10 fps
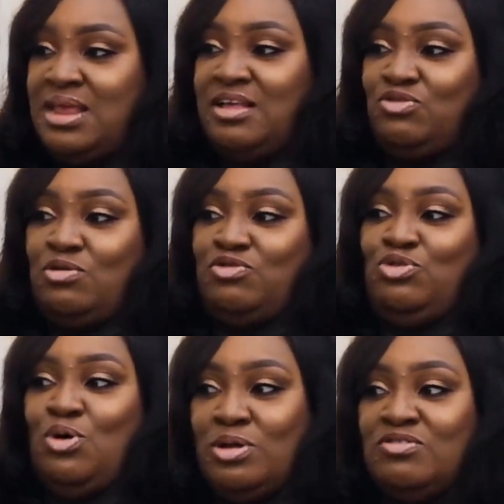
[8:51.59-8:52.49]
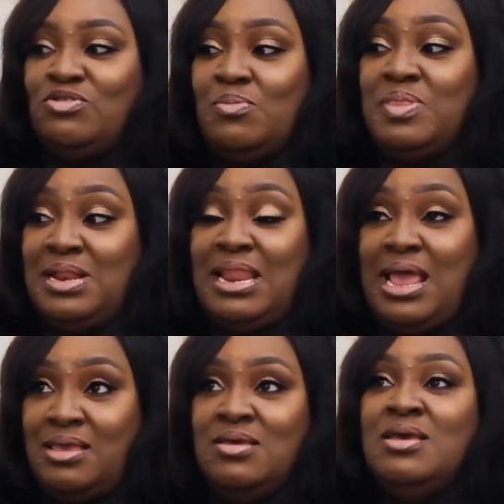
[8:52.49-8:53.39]
he has just done something,
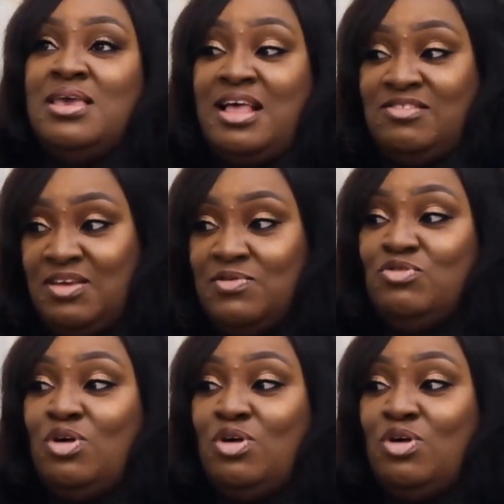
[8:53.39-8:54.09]
like he has given